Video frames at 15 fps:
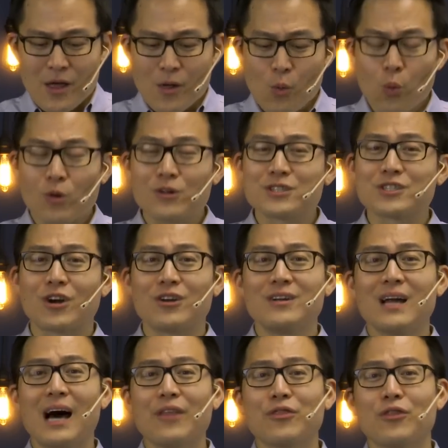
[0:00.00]
Works are
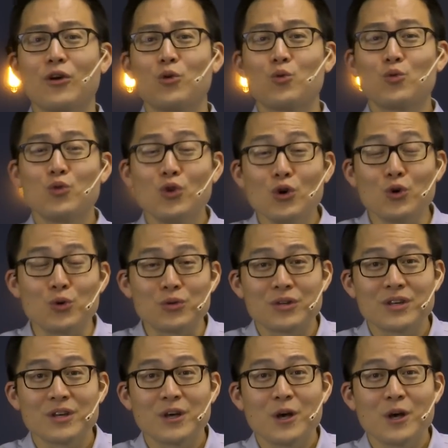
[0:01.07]
not the root,